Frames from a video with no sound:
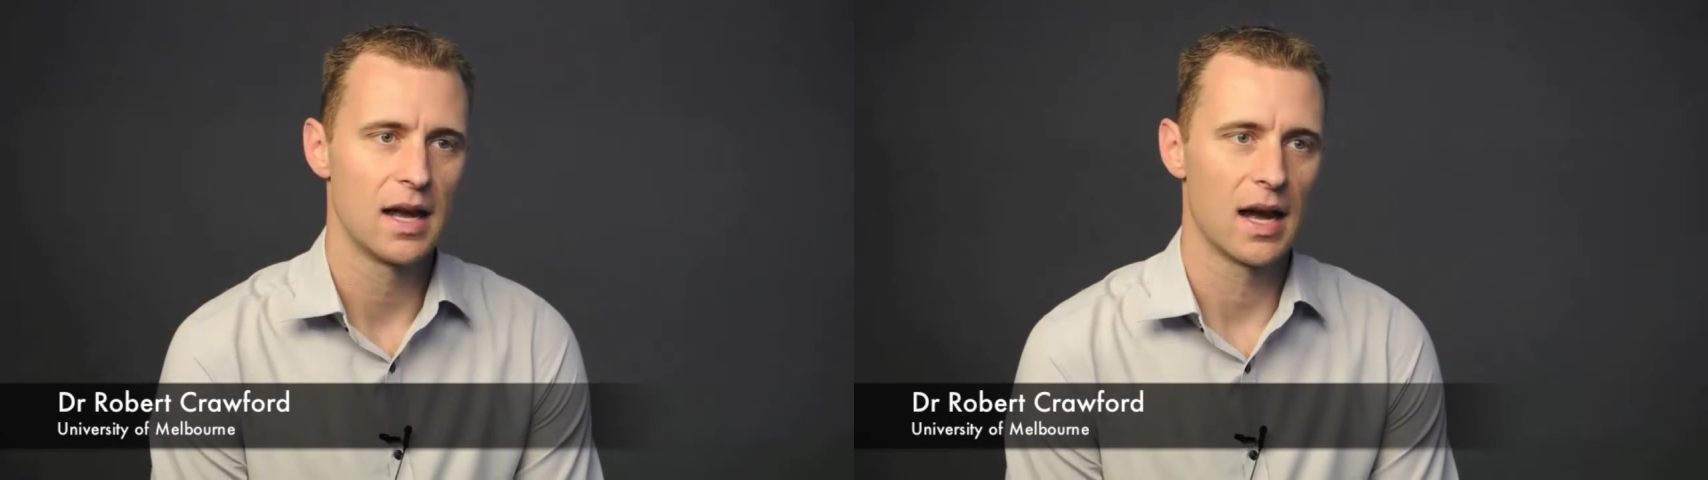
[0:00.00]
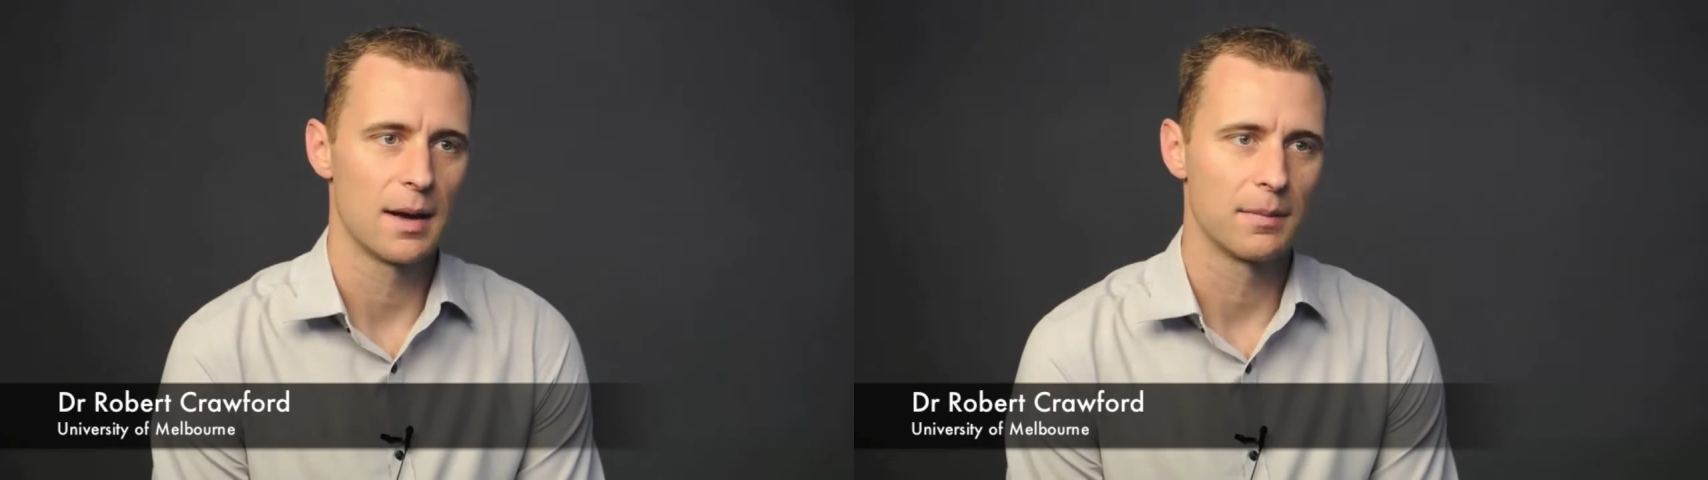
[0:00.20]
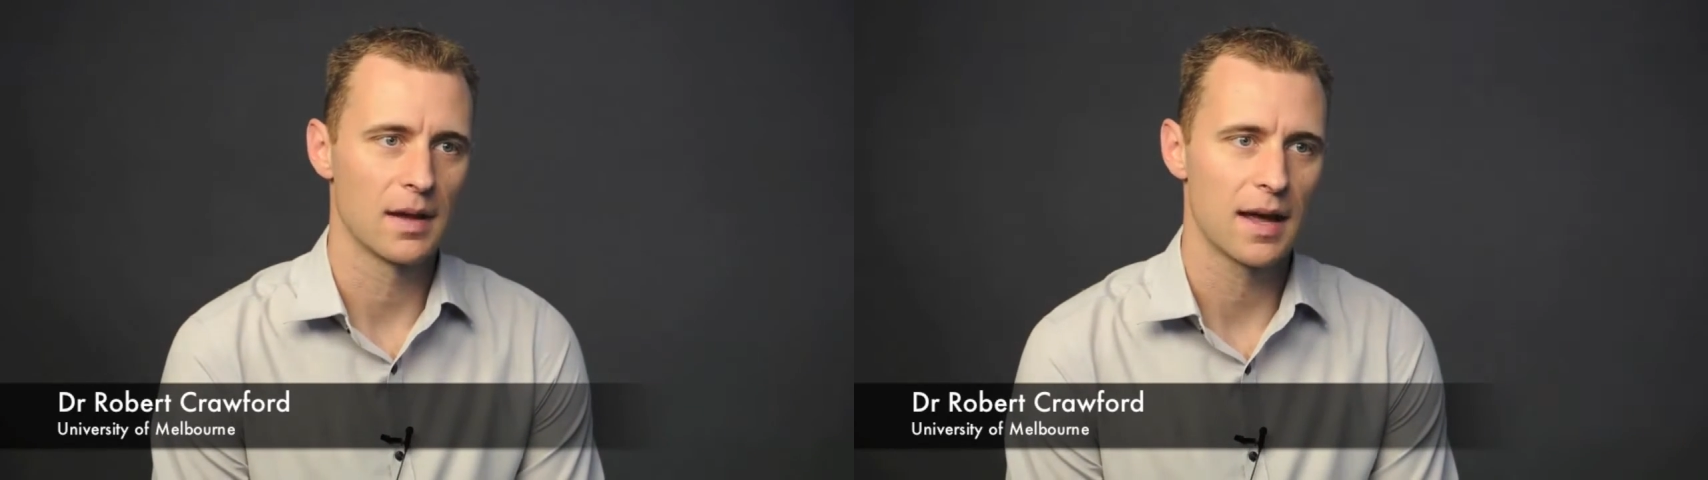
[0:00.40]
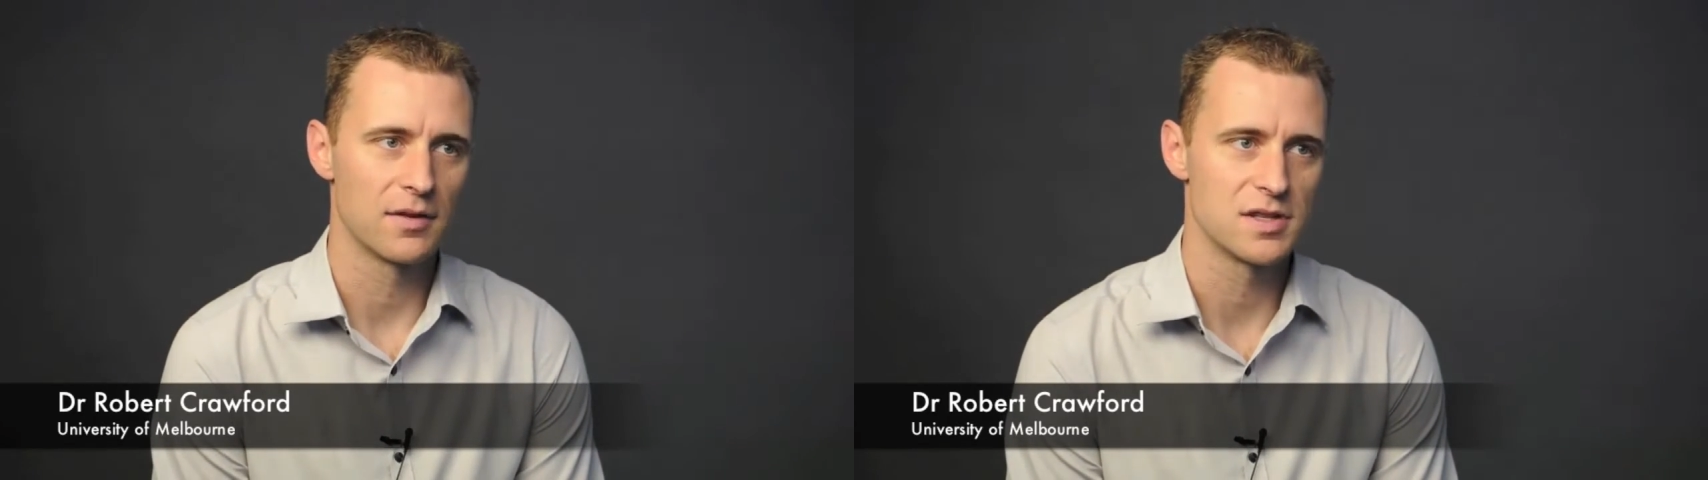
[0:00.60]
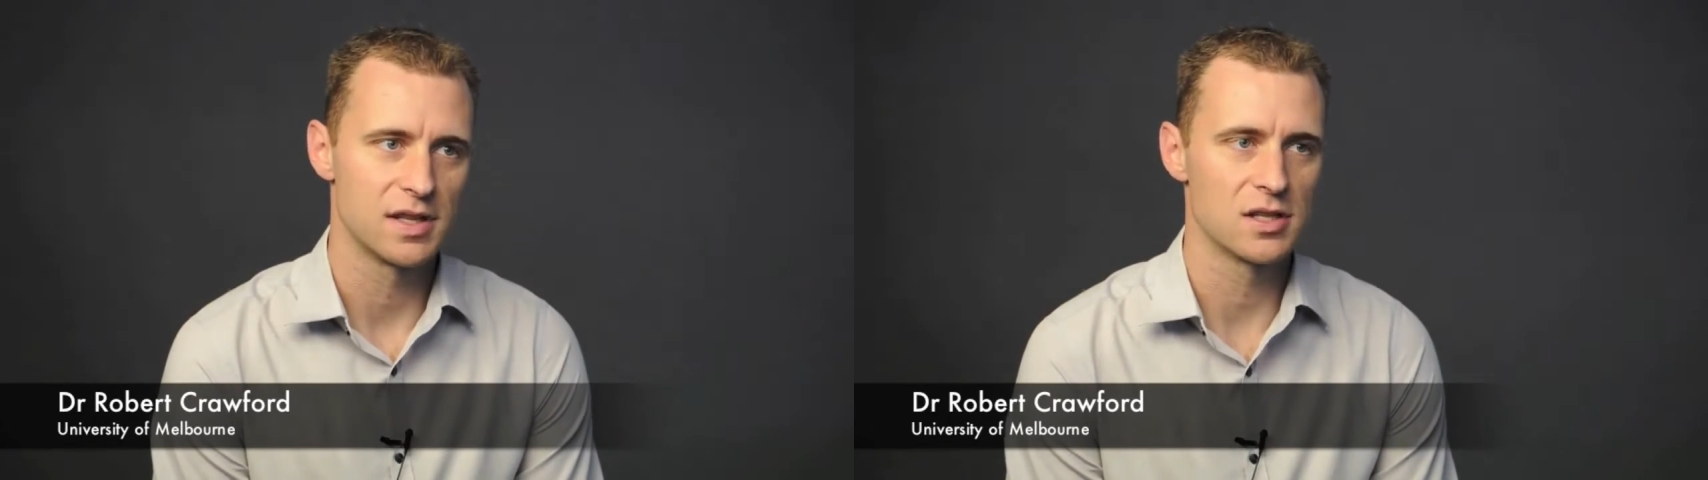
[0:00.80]
um,
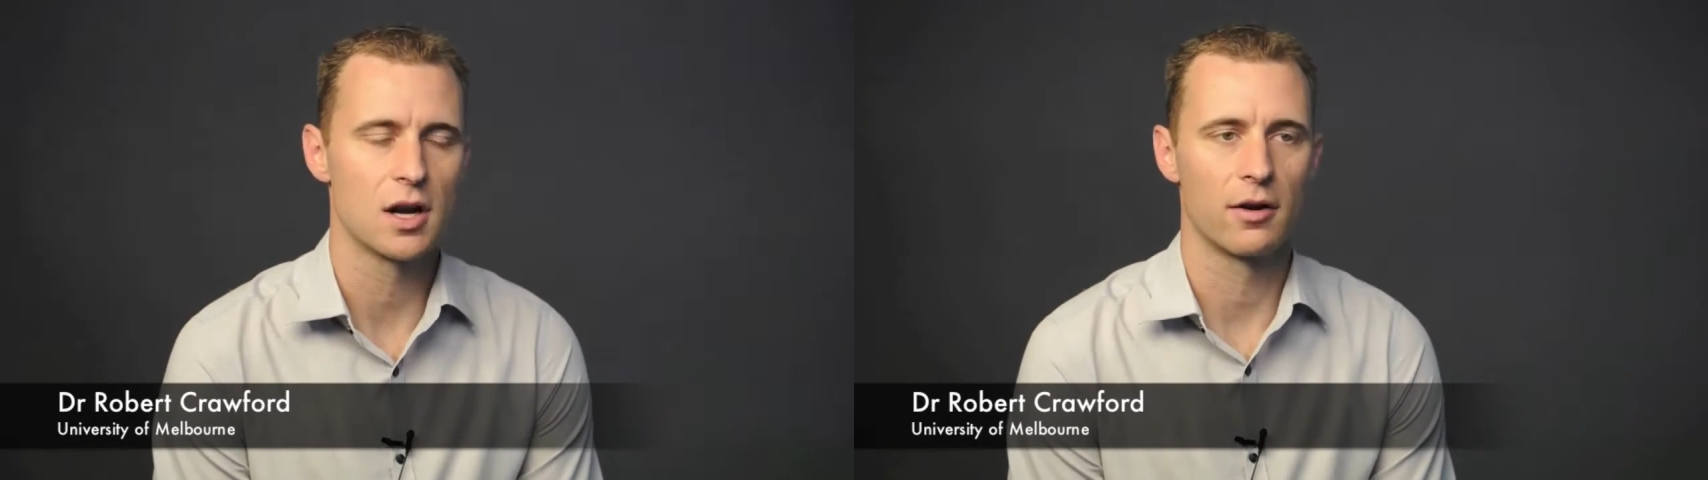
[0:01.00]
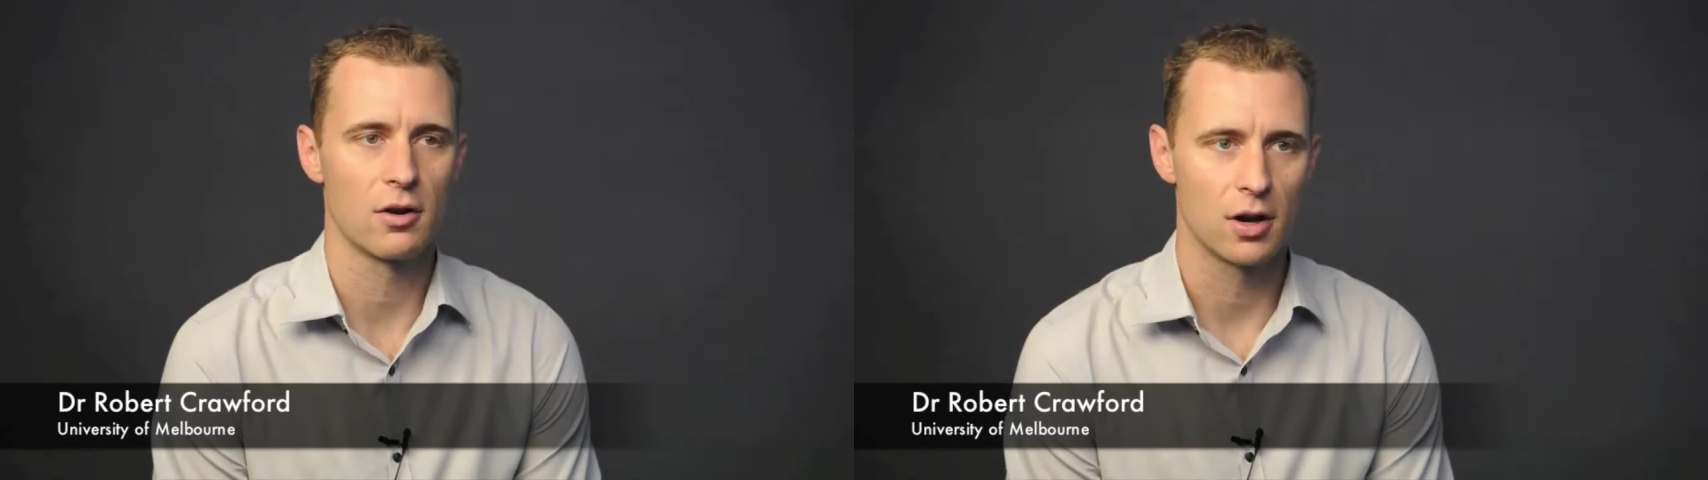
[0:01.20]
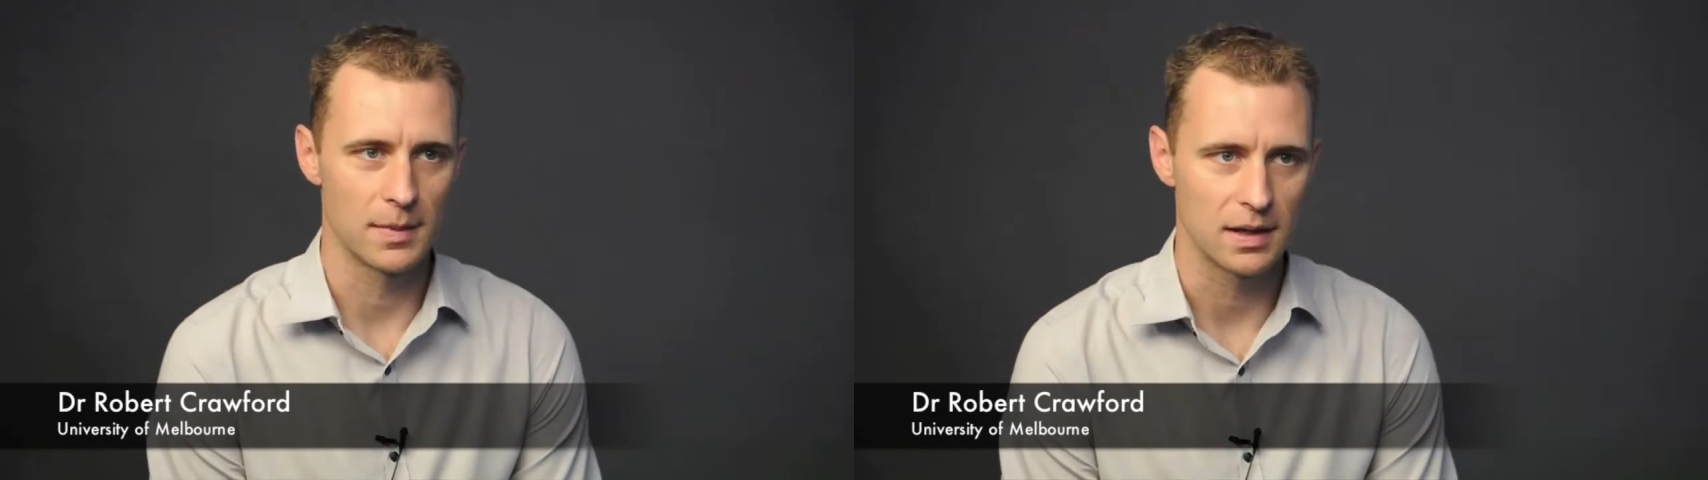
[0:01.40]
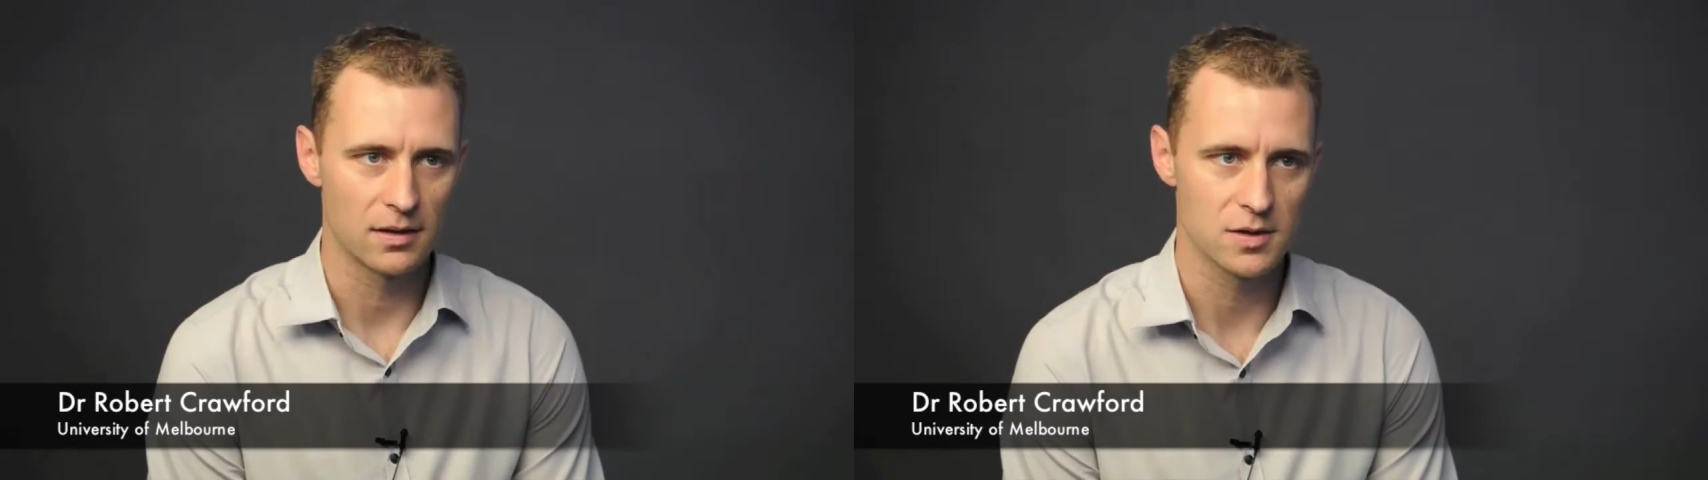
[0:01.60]
covers the entire economy.